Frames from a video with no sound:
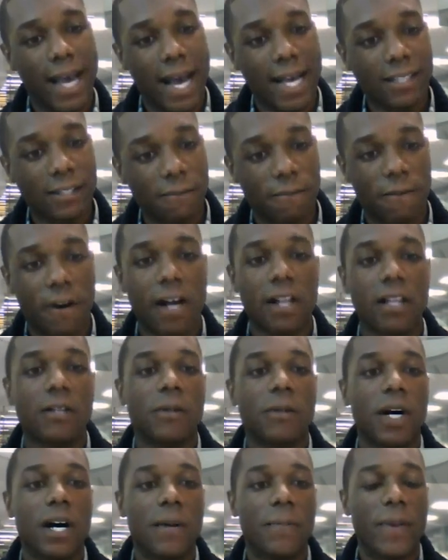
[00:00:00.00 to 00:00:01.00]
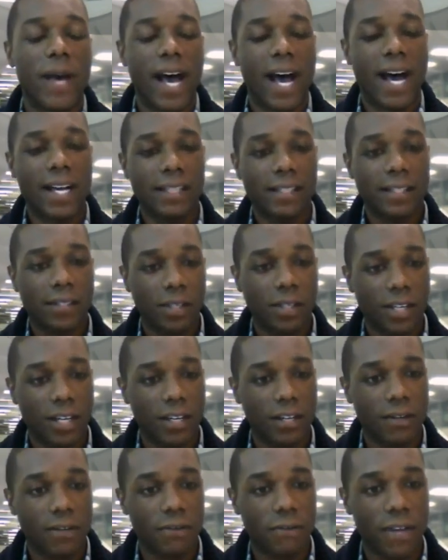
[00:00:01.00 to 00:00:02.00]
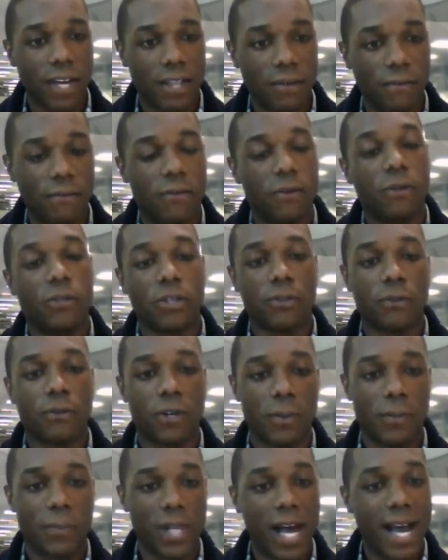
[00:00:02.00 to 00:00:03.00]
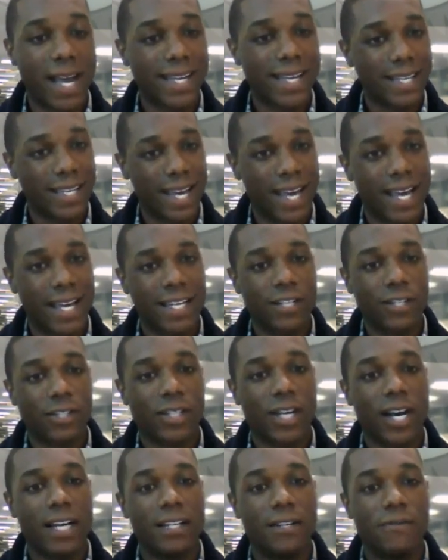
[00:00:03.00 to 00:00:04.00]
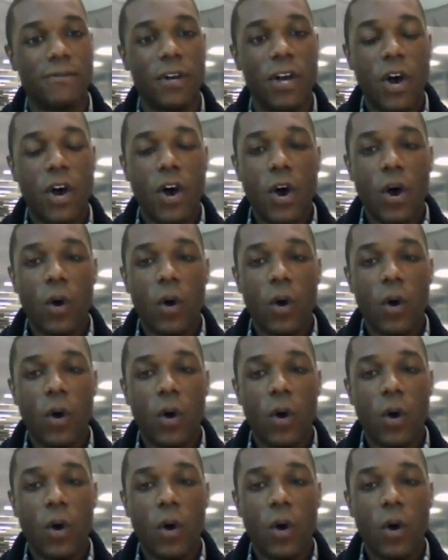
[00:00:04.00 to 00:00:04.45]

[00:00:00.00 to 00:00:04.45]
as a follow-up, as looking in the future for applying again, just kind of